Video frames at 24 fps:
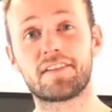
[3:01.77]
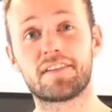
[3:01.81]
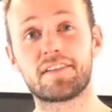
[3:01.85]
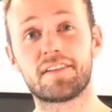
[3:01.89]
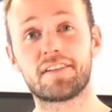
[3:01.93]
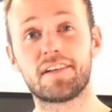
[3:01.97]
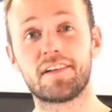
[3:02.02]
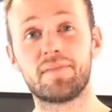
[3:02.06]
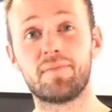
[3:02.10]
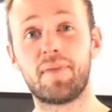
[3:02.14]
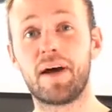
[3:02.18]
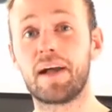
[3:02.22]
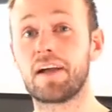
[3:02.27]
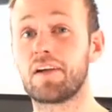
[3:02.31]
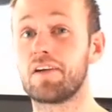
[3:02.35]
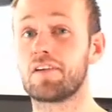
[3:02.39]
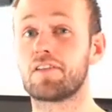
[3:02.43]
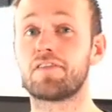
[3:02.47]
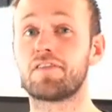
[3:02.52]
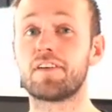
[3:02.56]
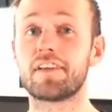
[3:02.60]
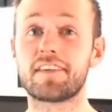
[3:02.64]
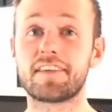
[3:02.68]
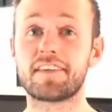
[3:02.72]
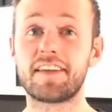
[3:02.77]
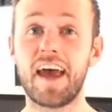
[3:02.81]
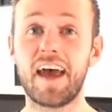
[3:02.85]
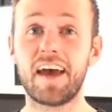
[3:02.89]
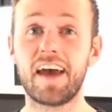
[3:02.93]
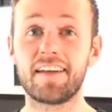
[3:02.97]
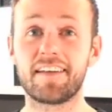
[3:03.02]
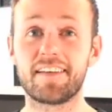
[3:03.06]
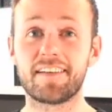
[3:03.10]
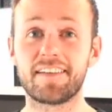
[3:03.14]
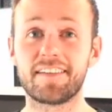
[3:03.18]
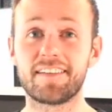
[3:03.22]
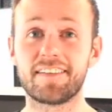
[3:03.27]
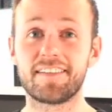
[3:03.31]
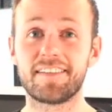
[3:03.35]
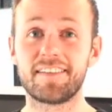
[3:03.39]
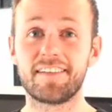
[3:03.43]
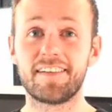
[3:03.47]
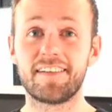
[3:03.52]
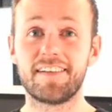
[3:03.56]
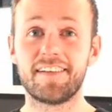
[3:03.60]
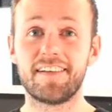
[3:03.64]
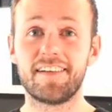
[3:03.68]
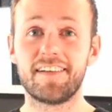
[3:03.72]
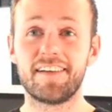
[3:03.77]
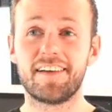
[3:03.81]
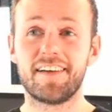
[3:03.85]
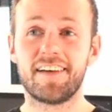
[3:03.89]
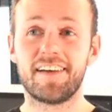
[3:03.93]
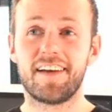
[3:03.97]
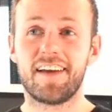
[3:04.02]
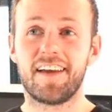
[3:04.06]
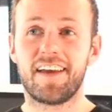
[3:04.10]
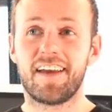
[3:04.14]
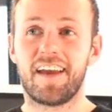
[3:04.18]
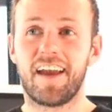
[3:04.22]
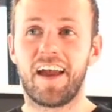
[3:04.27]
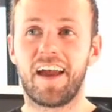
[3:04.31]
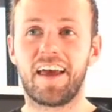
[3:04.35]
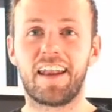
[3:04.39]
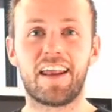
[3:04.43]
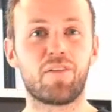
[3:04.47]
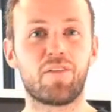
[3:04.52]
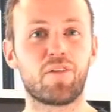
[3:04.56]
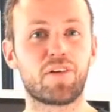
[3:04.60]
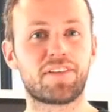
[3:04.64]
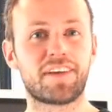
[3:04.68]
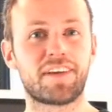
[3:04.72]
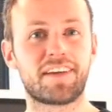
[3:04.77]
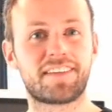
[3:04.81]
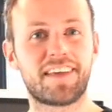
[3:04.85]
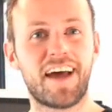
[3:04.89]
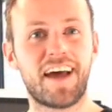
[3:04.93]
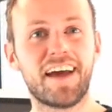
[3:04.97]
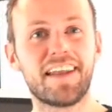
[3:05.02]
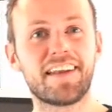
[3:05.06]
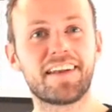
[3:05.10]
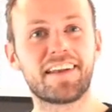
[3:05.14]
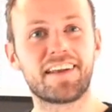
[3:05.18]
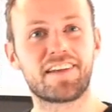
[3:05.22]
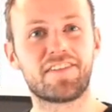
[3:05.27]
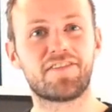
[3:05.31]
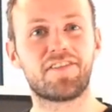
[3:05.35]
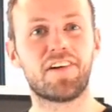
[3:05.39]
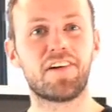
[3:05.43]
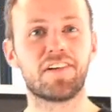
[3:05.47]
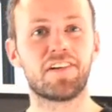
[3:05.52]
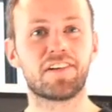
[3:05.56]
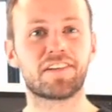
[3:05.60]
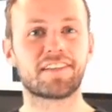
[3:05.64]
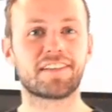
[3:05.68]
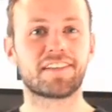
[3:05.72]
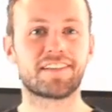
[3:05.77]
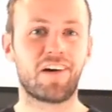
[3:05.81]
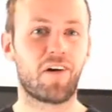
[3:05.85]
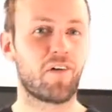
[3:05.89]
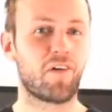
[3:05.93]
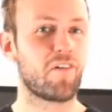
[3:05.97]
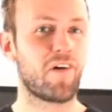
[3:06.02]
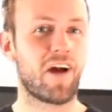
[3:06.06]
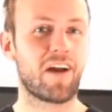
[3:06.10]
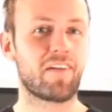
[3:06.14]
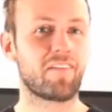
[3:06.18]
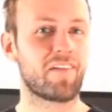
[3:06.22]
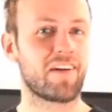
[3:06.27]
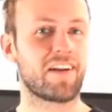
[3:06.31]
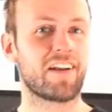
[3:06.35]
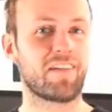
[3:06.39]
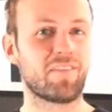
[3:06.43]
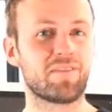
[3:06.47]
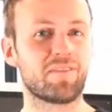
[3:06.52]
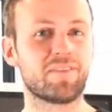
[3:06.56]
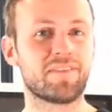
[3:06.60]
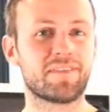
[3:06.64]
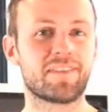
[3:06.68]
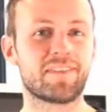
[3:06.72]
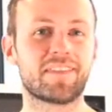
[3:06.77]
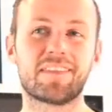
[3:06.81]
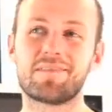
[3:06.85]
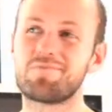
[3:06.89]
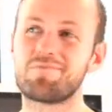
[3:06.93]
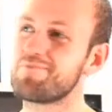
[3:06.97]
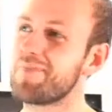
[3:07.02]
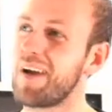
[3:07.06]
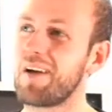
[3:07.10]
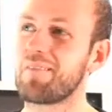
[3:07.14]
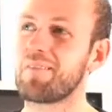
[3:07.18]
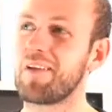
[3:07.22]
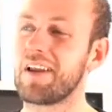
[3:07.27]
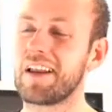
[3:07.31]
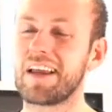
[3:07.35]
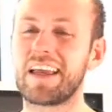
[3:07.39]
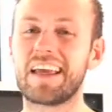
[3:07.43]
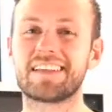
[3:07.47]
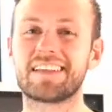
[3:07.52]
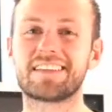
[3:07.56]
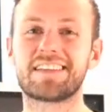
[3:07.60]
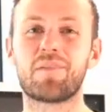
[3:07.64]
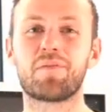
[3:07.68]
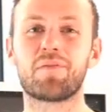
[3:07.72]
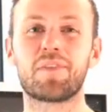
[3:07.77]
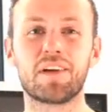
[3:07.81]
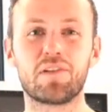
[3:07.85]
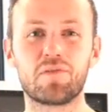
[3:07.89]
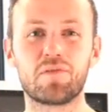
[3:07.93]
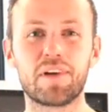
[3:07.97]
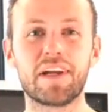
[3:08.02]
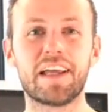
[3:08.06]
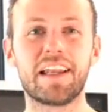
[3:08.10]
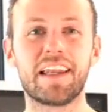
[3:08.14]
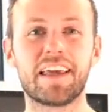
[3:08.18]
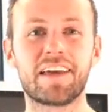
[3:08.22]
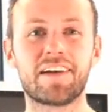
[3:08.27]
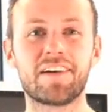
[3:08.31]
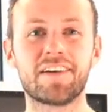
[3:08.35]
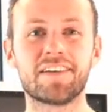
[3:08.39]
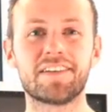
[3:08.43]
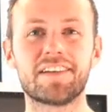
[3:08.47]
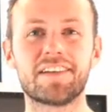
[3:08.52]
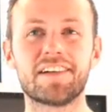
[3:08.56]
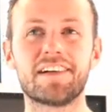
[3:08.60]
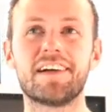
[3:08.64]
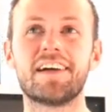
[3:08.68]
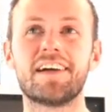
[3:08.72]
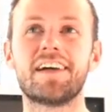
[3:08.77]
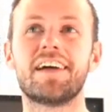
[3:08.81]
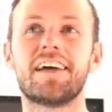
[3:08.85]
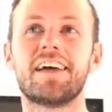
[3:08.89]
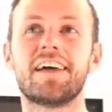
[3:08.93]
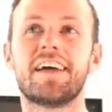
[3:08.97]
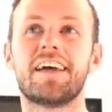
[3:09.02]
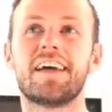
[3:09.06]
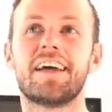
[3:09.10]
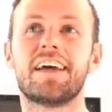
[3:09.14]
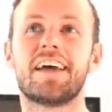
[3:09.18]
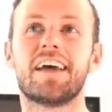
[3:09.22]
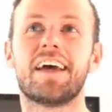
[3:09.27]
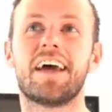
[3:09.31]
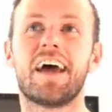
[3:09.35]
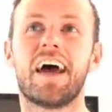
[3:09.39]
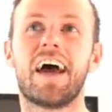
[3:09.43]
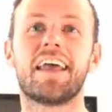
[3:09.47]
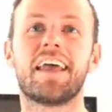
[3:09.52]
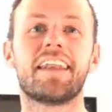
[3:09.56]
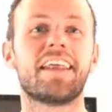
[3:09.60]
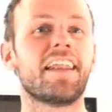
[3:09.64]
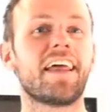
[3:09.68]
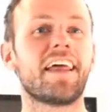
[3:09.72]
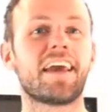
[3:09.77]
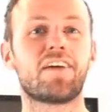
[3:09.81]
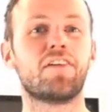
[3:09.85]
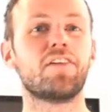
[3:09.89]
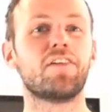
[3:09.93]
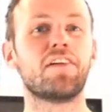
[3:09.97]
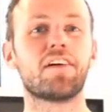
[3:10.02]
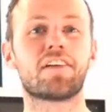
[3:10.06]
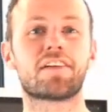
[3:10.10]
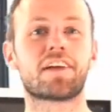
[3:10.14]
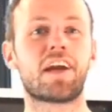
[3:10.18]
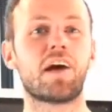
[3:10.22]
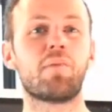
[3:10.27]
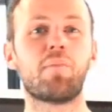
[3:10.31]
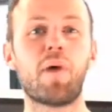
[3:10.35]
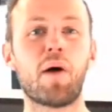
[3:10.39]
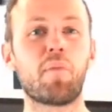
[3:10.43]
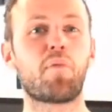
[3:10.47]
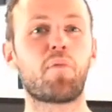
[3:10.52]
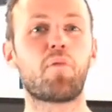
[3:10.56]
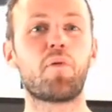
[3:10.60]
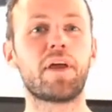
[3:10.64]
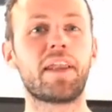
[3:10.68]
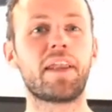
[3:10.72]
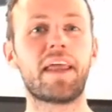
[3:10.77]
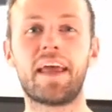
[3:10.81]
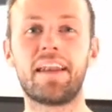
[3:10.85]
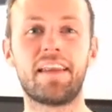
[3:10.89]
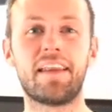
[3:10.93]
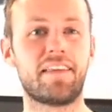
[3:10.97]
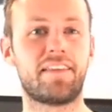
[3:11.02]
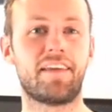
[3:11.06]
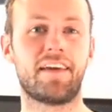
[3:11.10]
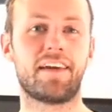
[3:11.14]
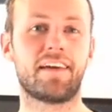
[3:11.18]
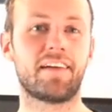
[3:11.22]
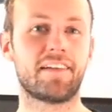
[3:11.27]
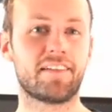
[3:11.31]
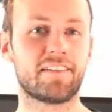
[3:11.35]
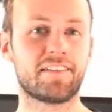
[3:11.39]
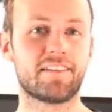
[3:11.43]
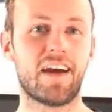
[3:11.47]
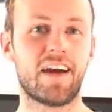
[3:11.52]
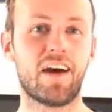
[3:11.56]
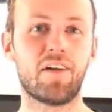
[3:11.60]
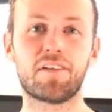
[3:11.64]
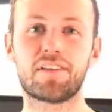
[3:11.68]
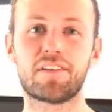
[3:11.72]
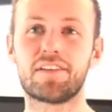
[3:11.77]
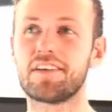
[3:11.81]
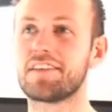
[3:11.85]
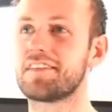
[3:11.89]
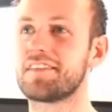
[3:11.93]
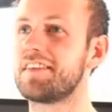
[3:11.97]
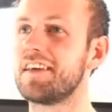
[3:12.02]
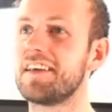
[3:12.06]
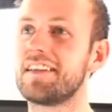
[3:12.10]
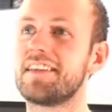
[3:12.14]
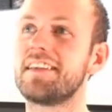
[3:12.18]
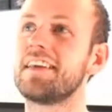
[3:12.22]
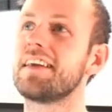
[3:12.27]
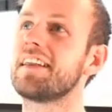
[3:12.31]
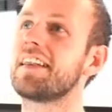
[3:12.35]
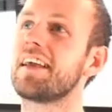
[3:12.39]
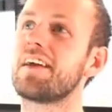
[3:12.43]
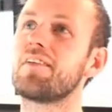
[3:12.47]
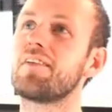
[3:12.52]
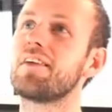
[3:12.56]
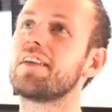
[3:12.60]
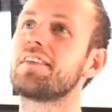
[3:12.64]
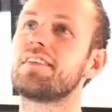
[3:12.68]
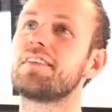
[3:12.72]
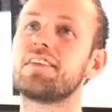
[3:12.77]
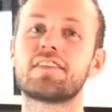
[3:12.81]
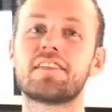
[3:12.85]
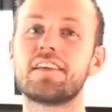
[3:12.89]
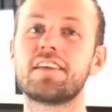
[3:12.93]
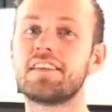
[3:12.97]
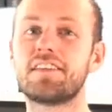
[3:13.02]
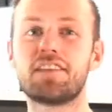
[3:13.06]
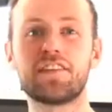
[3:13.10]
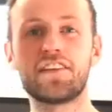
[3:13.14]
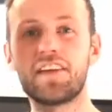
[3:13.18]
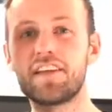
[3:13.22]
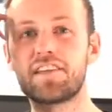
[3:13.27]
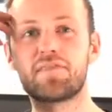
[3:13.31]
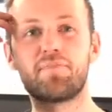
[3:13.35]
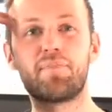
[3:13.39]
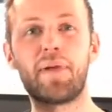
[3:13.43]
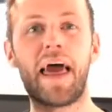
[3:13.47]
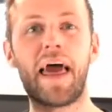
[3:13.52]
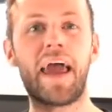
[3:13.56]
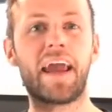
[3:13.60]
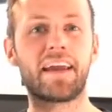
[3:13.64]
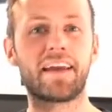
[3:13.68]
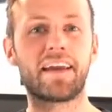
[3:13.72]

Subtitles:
my girlfriend's dad. And I was excited at first and said, oh, I'm gonna get something really good. And then I could not come up with anything. I was just sitting there and it's blank.